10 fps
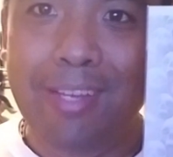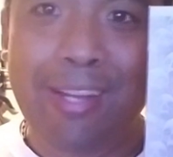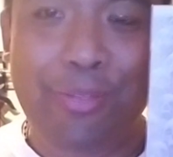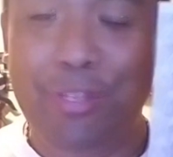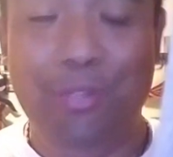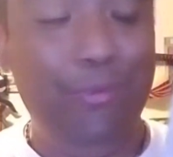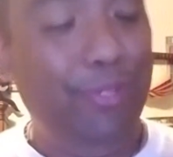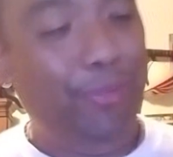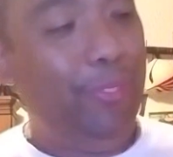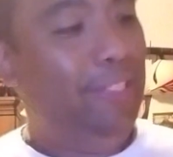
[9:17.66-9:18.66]
And I think they're
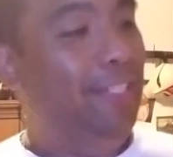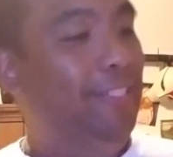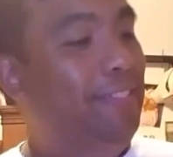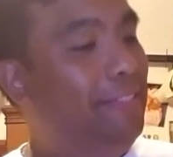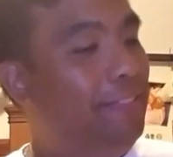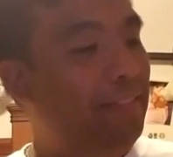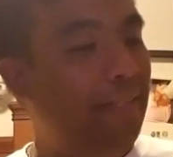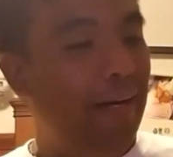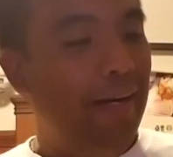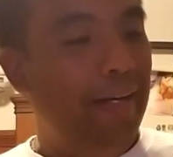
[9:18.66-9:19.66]
really well done.
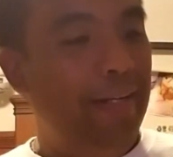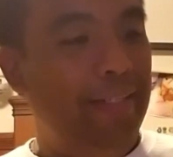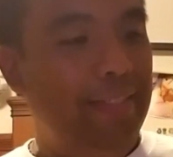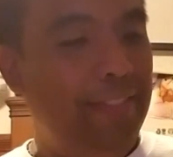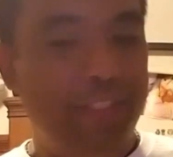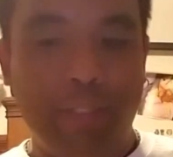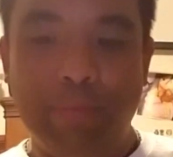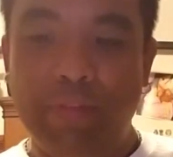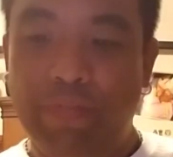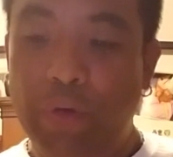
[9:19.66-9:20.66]
In
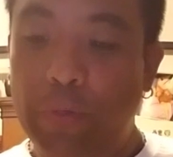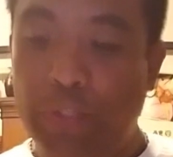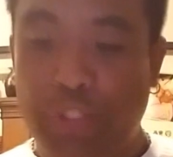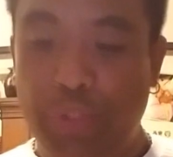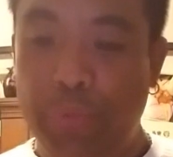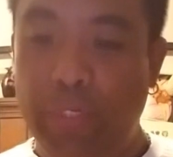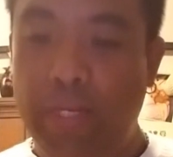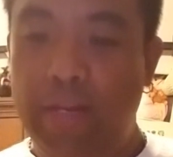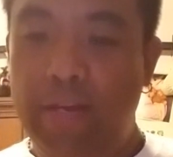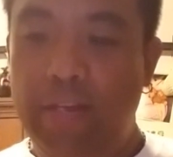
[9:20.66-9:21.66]
terms of the photo shoot,
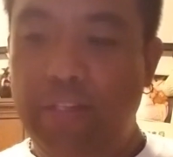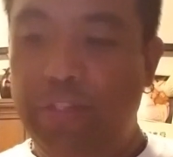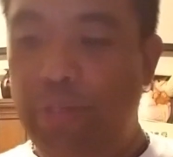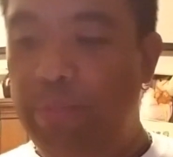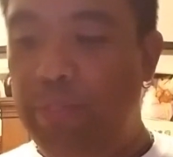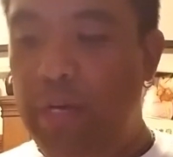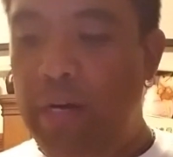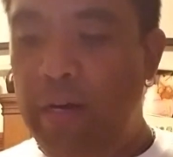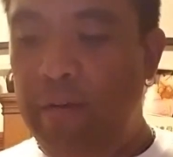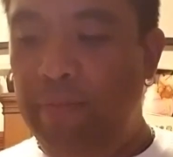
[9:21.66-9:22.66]
in terms
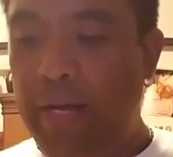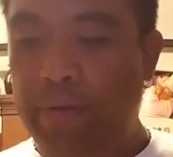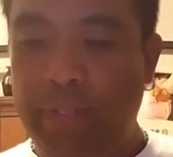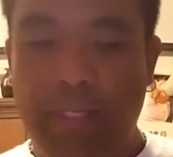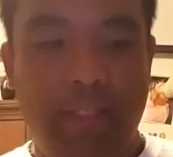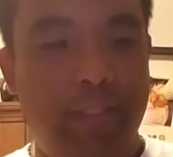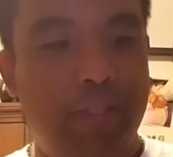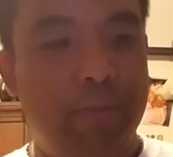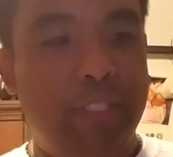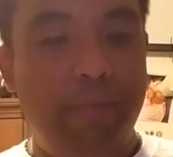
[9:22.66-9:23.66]
of how they,
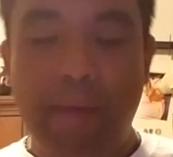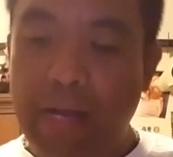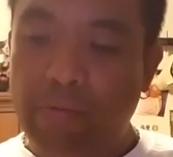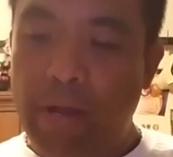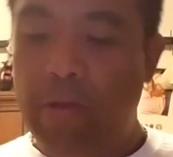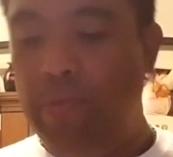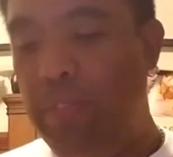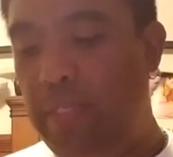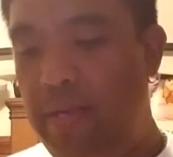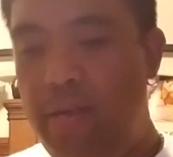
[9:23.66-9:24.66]
did the
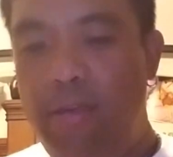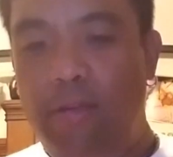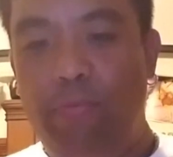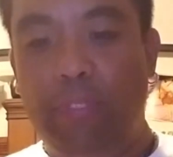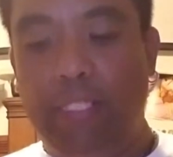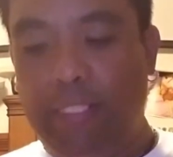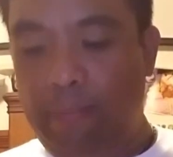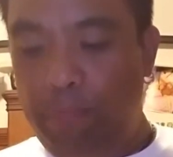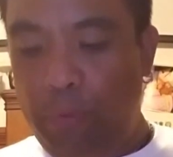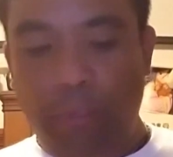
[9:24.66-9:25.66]
backgrounds, really
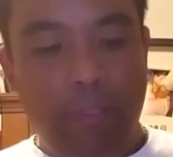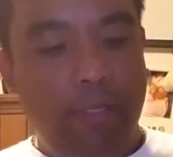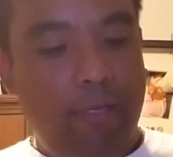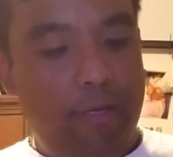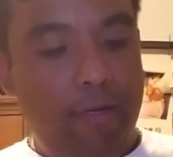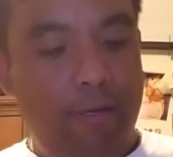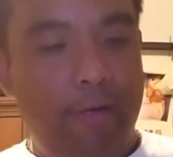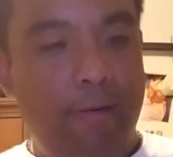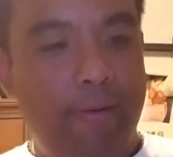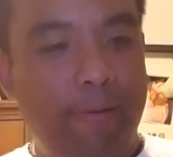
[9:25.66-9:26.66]
simple.
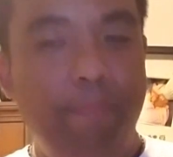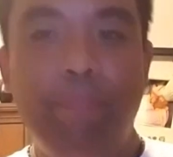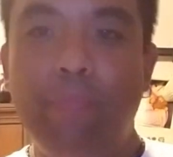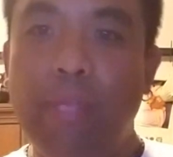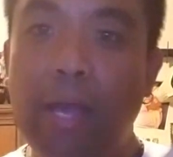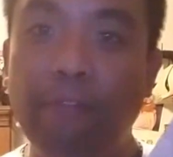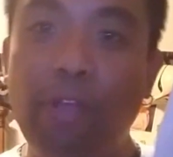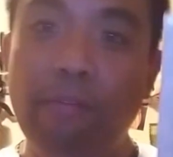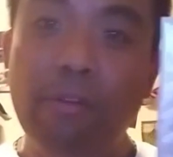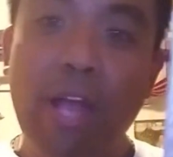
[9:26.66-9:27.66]
If
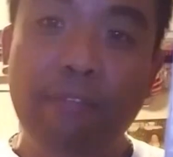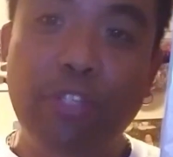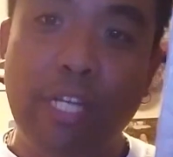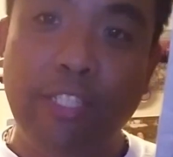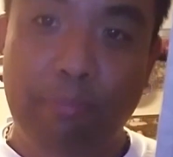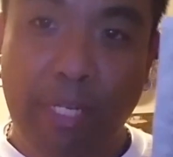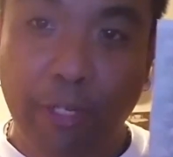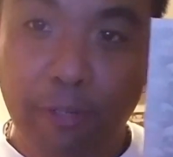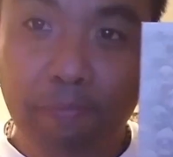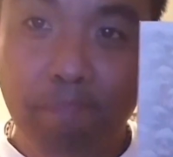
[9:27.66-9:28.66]
you ever have a chance to
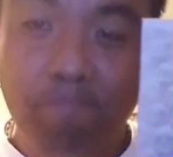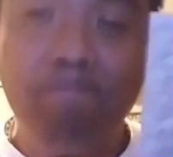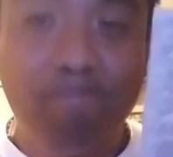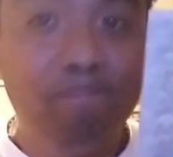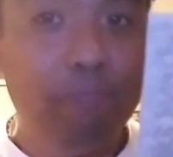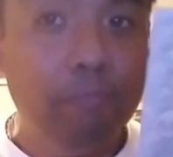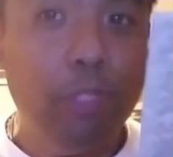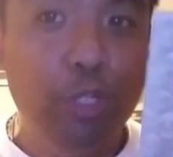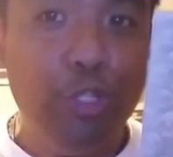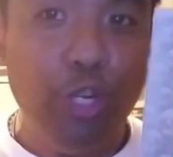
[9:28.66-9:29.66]
meet her,
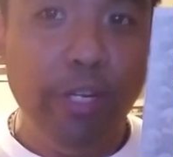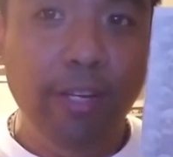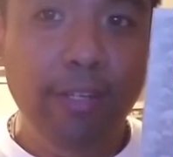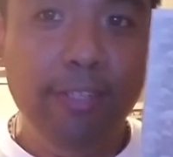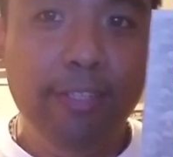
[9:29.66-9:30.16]
you should.